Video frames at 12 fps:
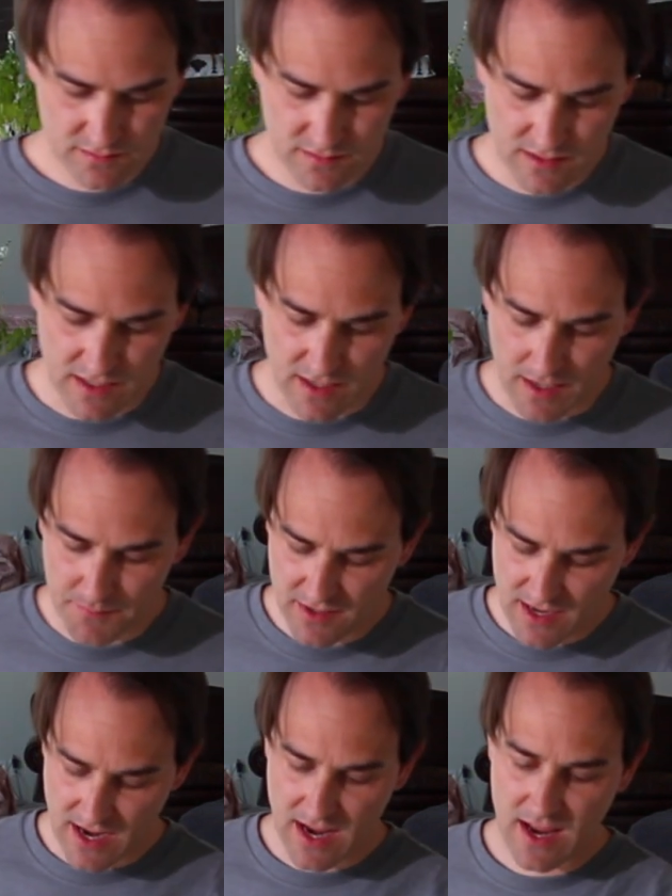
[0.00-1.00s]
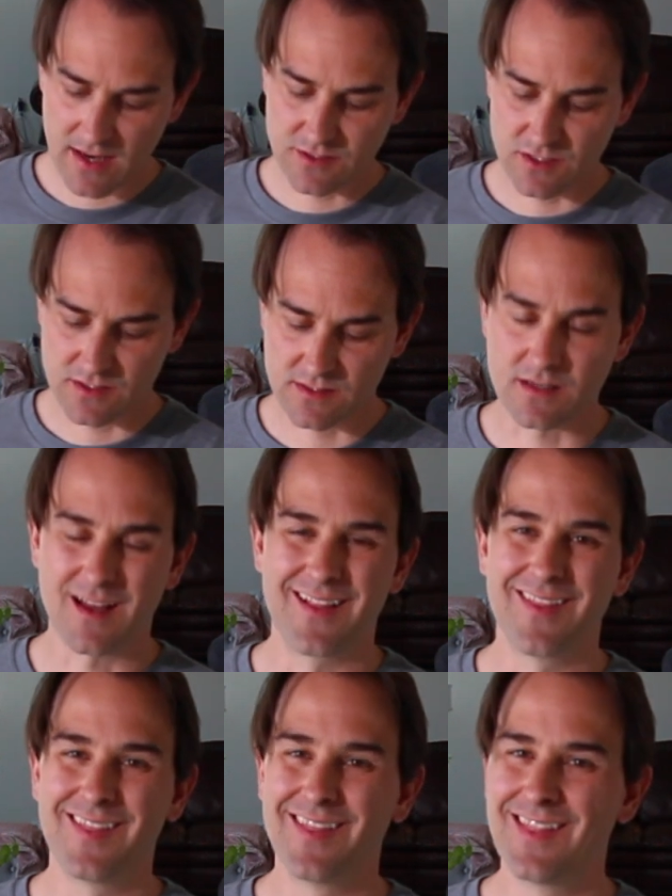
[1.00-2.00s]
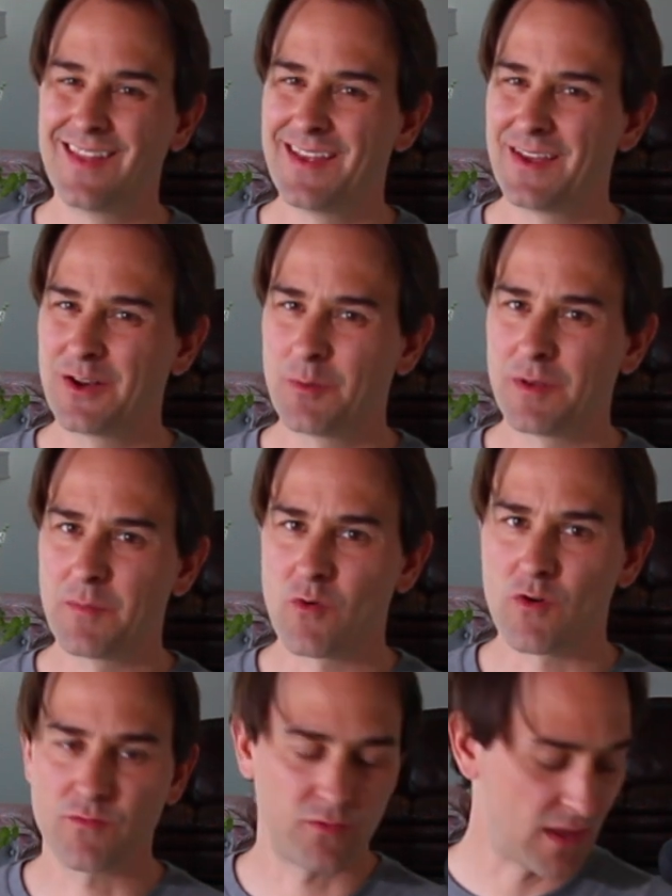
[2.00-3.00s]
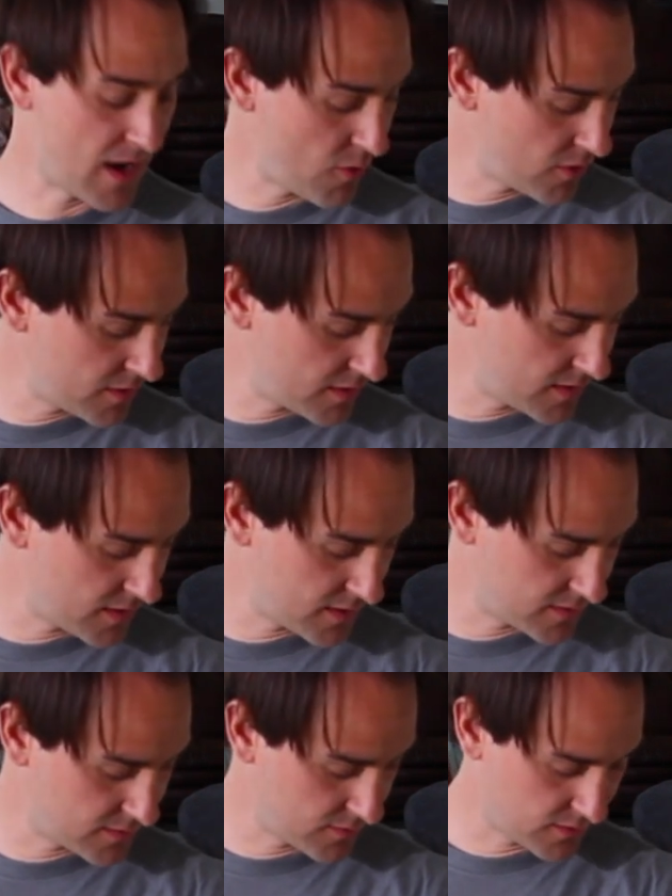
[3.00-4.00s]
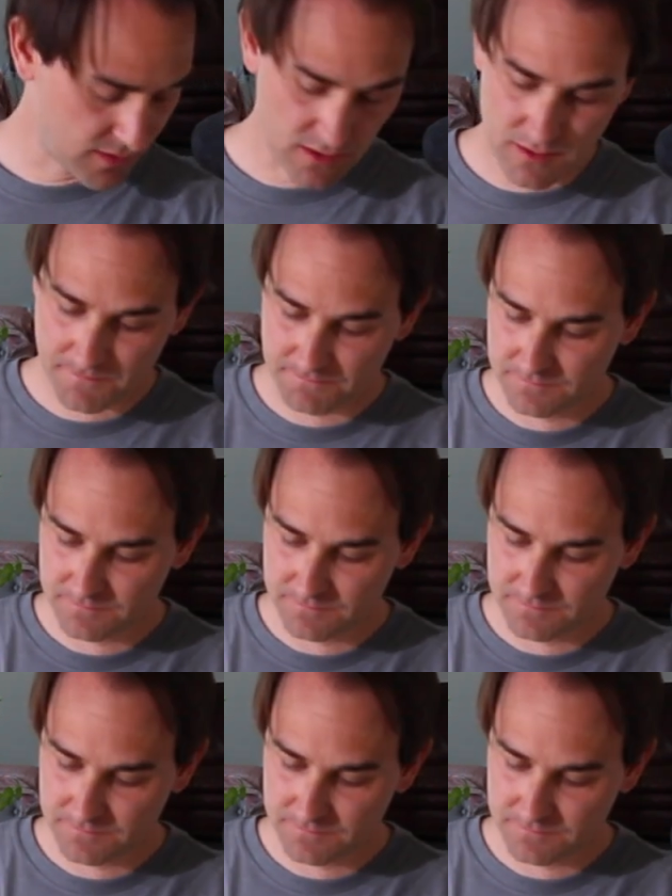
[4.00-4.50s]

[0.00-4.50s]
Okay, I'm going to add just a little bit more flour to this, okay?